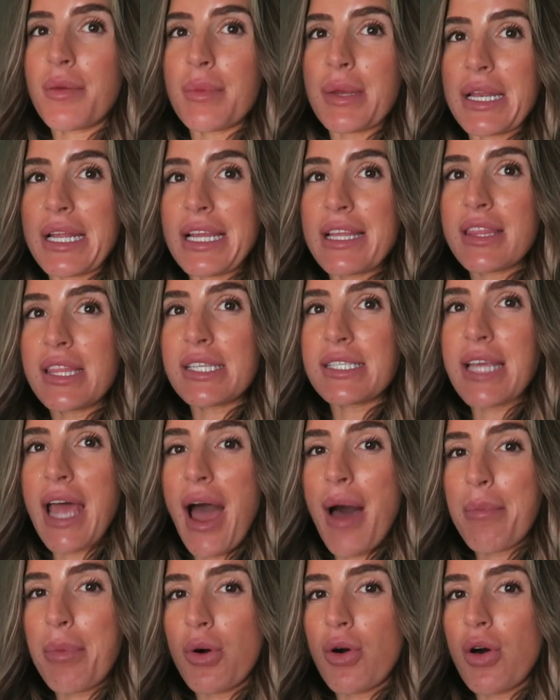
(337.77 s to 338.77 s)
I'm gonna eat this
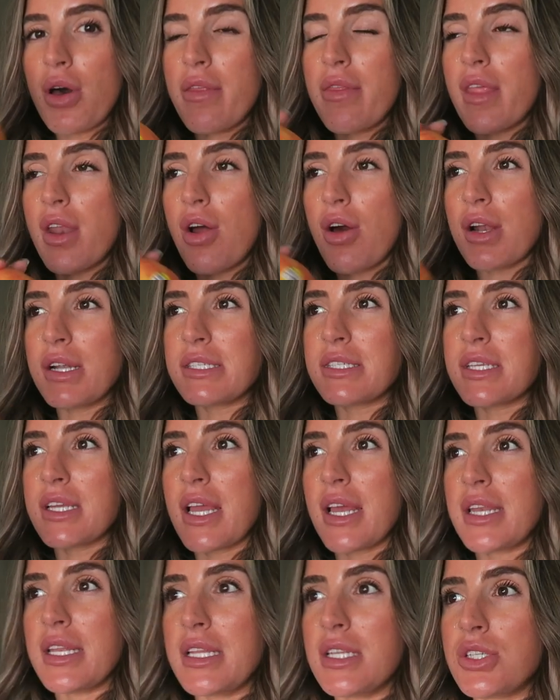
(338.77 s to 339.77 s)
apple and then
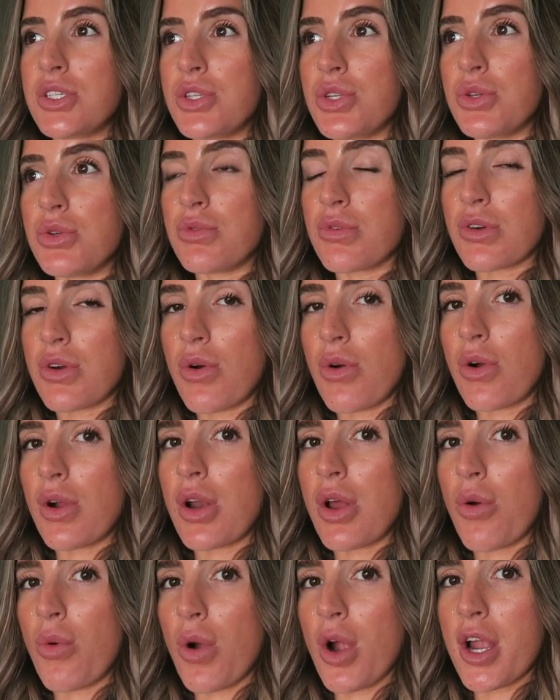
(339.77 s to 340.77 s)
honestly I need to
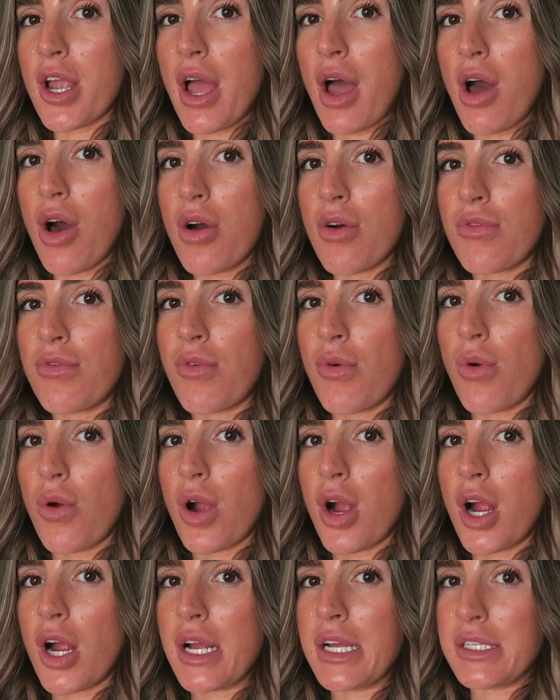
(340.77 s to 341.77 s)
record a workout
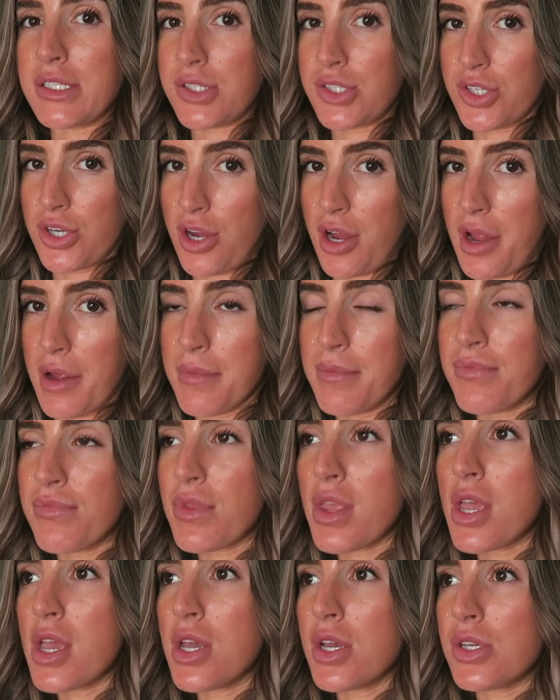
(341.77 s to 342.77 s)
for
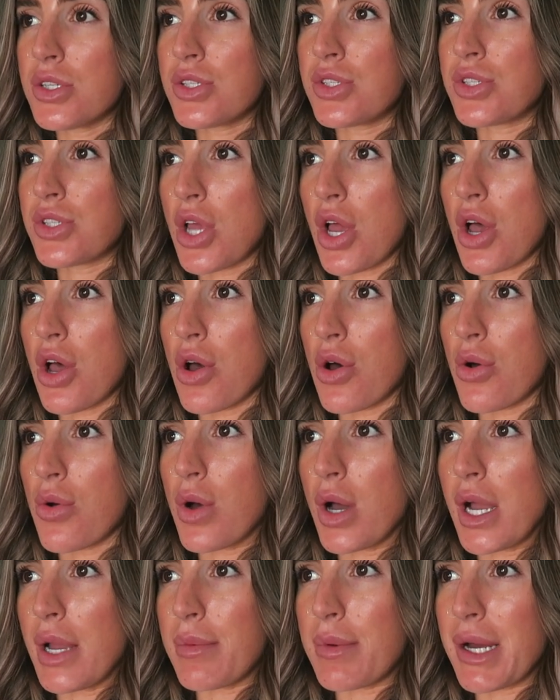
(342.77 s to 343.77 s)
Instagram.
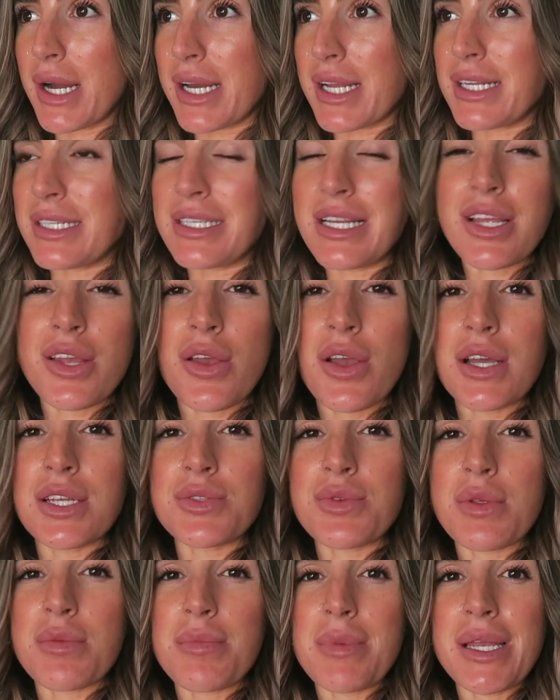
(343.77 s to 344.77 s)
So I'm not gonna take you
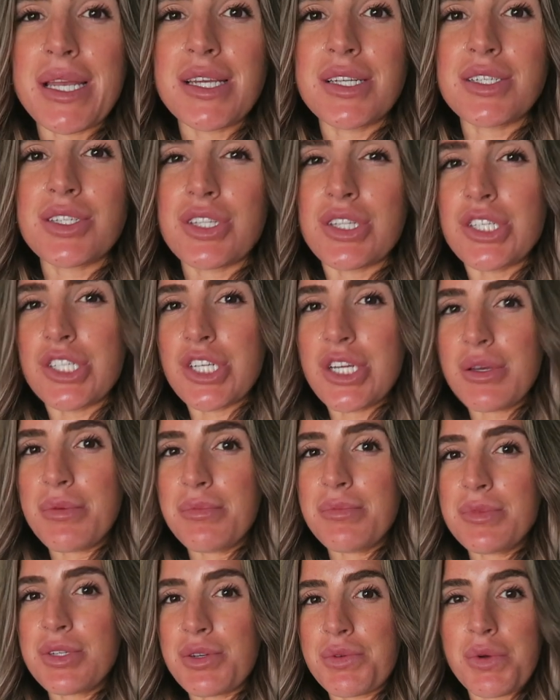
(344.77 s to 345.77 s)
guys with me to the
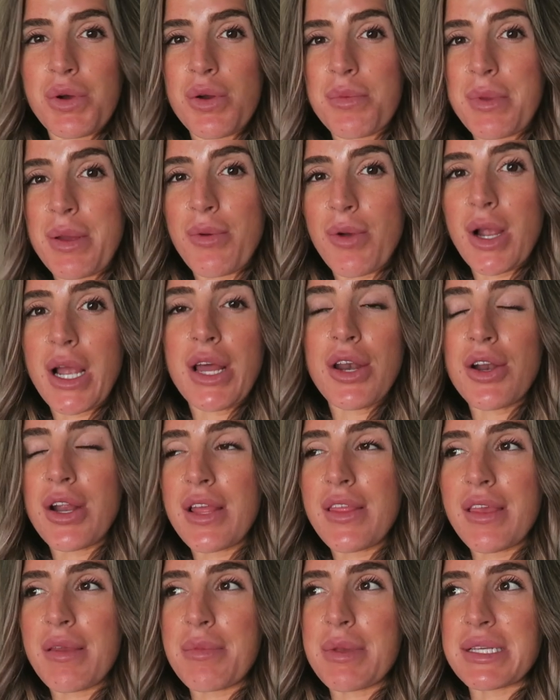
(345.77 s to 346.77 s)
gym to record my workout or
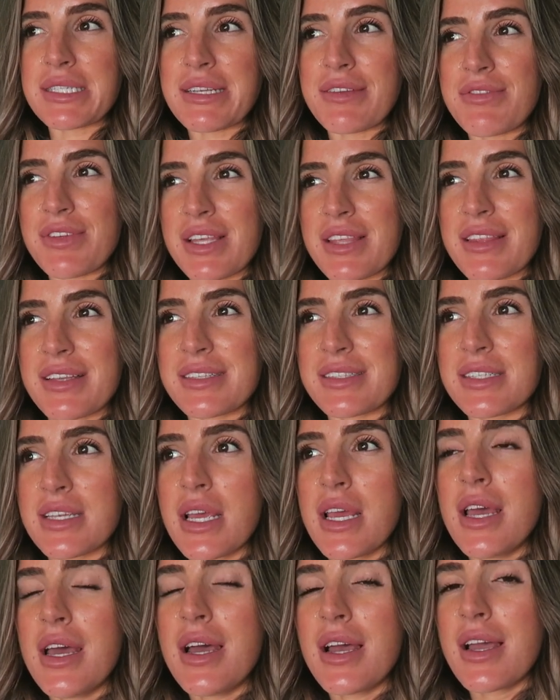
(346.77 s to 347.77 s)
anything because I feel like that's
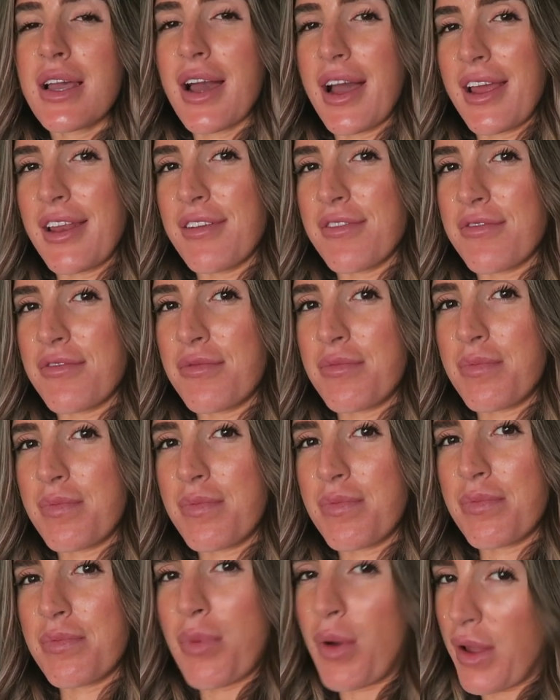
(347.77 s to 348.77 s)
kind of
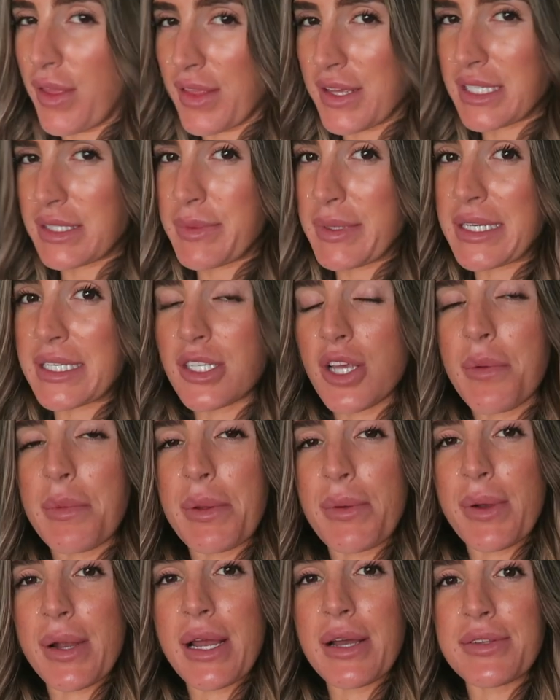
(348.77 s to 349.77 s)
pointless because all
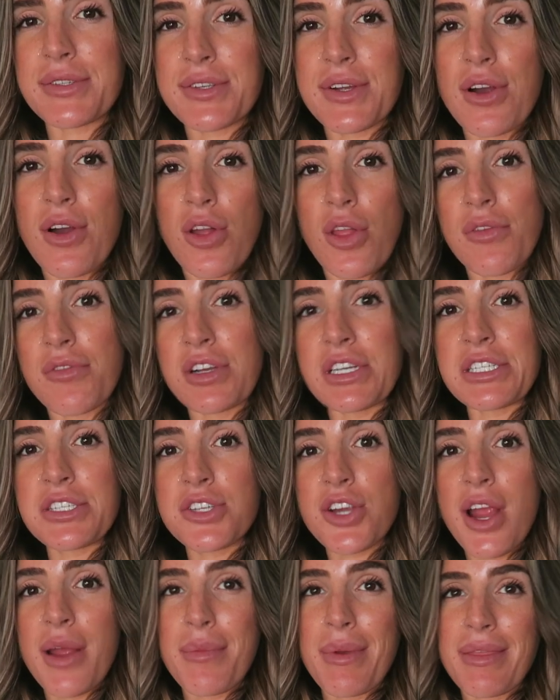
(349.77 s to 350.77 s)
my workouts are all over
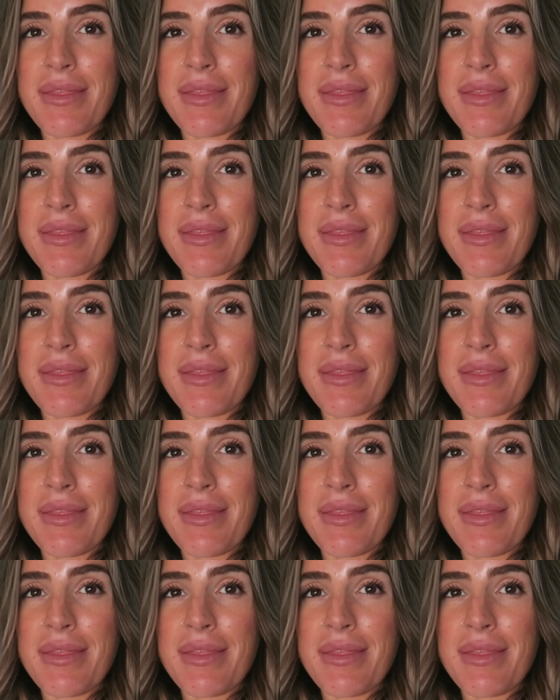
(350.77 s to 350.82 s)
Instagram.